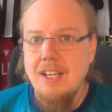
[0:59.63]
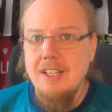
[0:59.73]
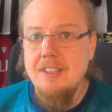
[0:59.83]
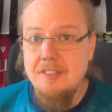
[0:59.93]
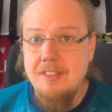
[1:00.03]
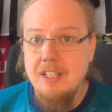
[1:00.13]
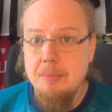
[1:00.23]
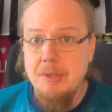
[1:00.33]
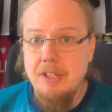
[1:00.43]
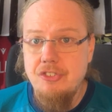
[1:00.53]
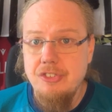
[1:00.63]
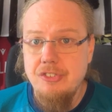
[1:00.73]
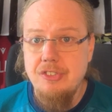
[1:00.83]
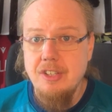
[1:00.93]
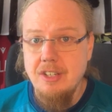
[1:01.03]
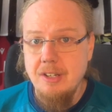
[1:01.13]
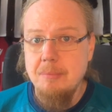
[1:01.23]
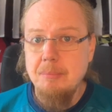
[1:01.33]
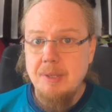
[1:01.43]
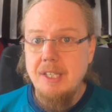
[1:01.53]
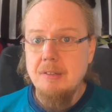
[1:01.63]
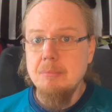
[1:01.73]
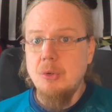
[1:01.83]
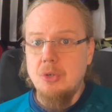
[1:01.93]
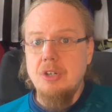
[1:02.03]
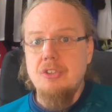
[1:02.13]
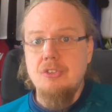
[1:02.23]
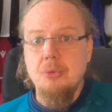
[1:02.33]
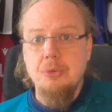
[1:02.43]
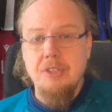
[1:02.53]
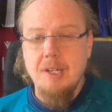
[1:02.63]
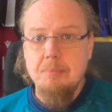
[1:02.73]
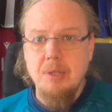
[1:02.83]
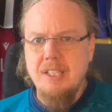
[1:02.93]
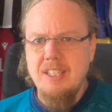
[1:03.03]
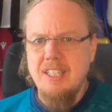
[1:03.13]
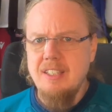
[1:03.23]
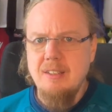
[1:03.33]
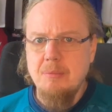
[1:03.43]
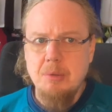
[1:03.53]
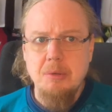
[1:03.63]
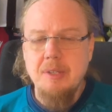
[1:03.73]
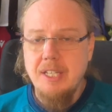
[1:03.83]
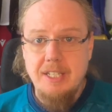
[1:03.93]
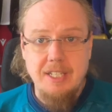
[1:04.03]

these celebrations uh, mean more to Napoli than probably in any